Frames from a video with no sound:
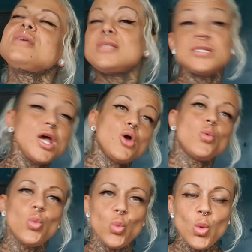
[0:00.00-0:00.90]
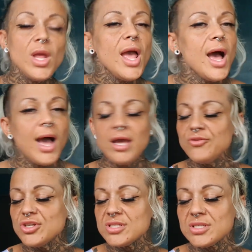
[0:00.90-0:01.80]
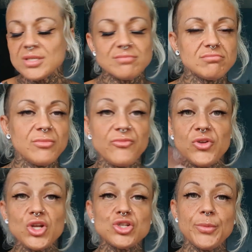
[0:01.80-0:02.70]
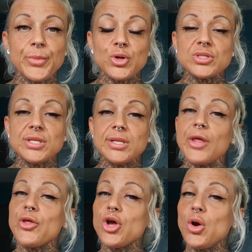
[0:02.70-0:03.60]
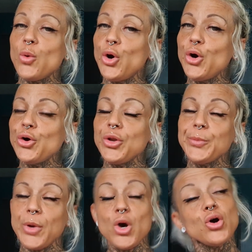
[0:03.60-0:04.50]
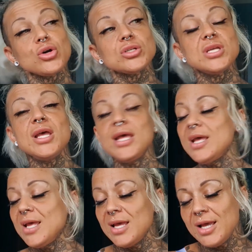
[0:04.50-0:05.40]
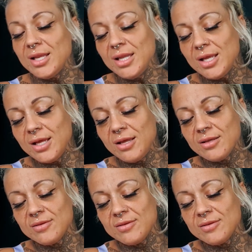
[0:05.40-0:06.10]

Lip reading: So I have just finished unboxing the cohorted box, and yeah,